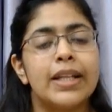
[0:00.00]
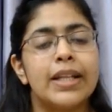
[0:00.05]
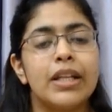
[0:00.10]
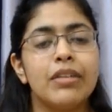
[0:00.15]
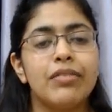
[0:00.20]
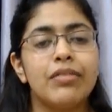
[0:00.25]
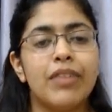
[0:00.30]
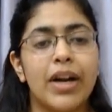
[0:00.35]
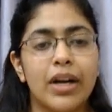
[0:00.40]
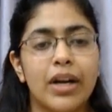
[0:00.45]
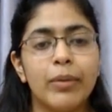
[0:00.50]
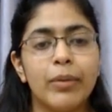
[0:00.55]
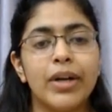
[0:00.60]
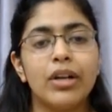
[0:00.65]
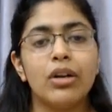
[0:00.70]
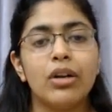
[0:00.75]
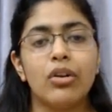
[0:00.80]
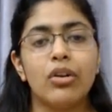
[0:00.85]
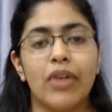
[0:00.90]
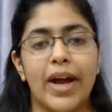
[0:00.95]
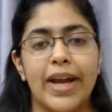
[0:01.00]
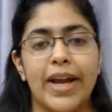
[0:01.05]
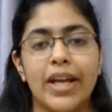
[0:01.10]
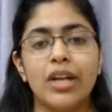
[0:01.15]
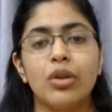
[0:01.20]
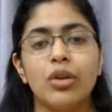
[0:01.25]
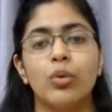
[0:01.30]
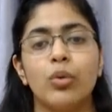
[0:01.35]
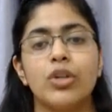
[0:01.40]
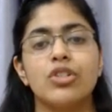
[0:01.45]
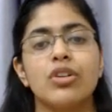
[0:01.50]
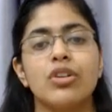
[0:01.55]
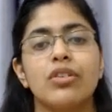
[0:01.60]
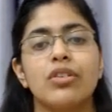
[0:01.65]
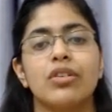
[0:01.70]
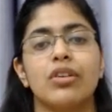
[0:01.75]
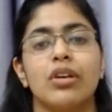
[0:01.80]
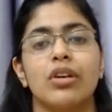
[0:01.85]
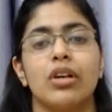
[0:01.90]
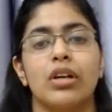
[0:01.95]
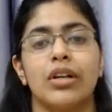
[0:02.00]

The fundamental right, which is